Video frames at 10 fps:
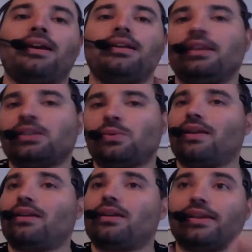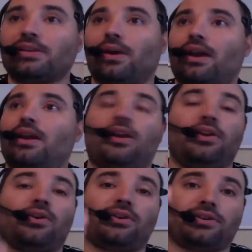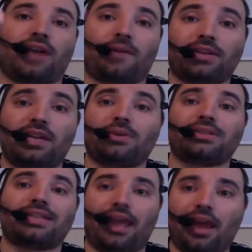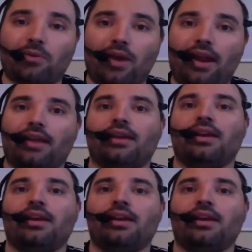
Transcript: This way, this way, your your tougher keywords can rank.